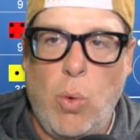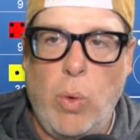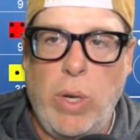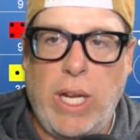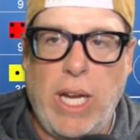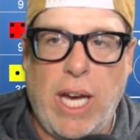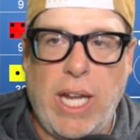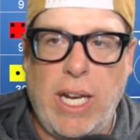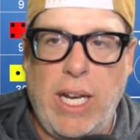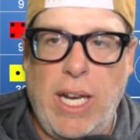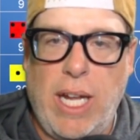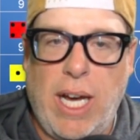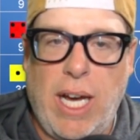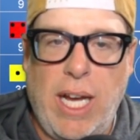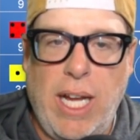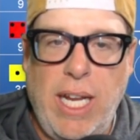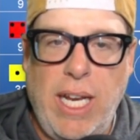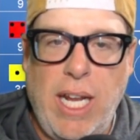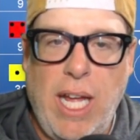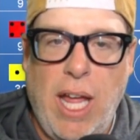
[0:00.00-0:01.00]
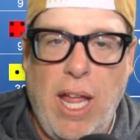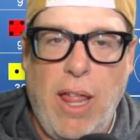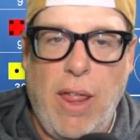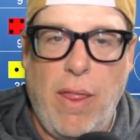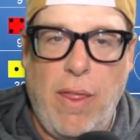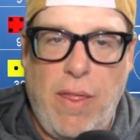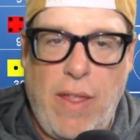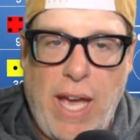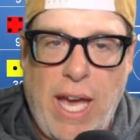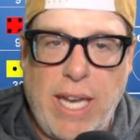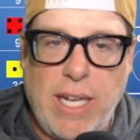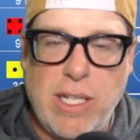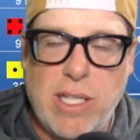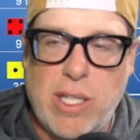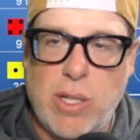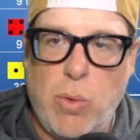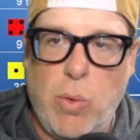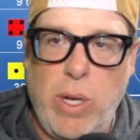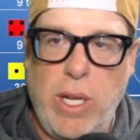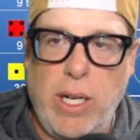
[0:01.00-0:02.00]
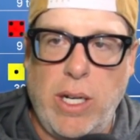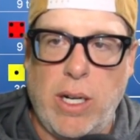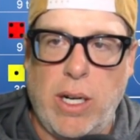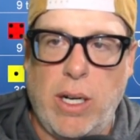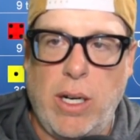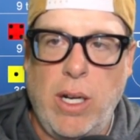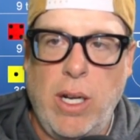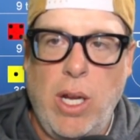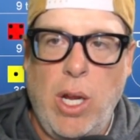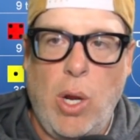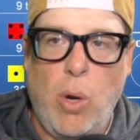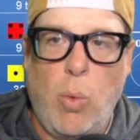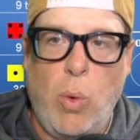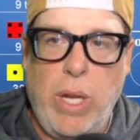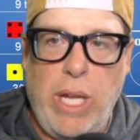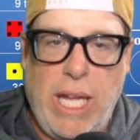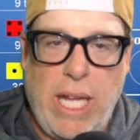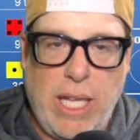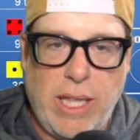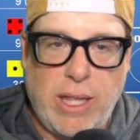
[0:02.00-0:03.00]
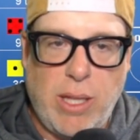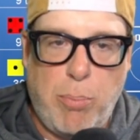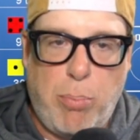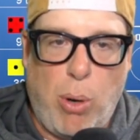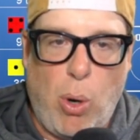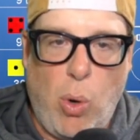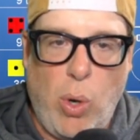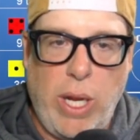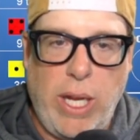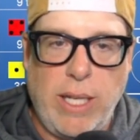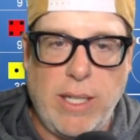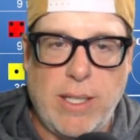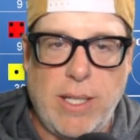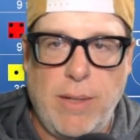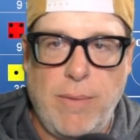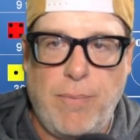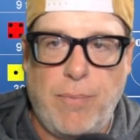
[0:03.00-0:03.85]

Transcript: We got a 9. That is the winner. We hit the point.